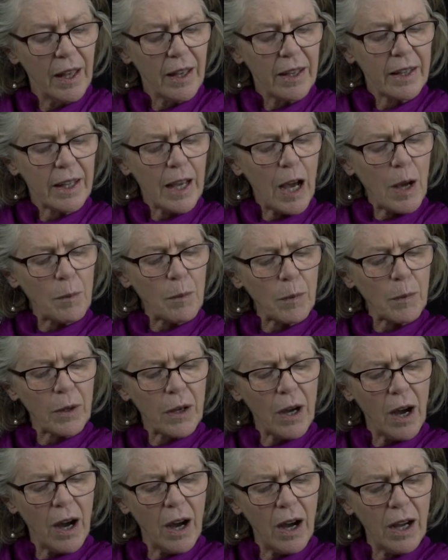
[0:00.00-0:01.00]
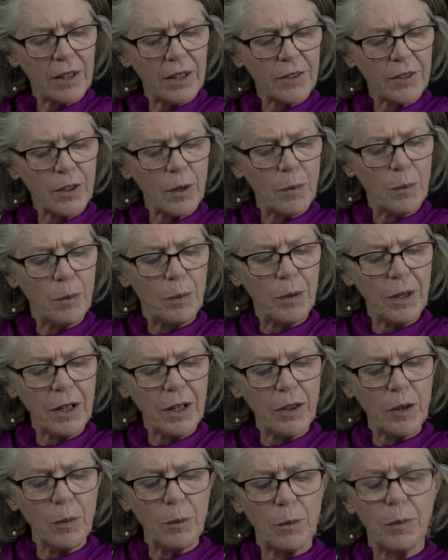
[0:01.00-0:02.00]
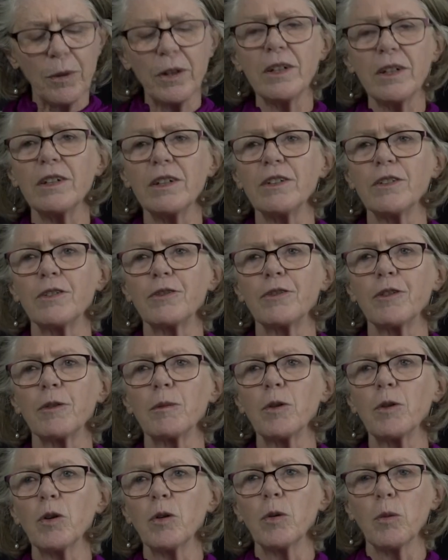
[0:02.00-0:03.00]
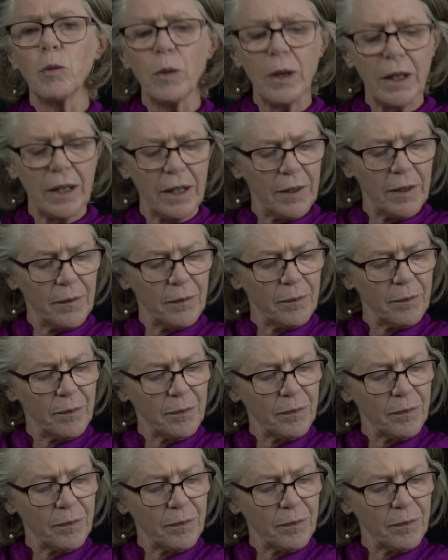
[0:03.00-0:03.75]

"Come, kites, and bring the breeze from your wing,"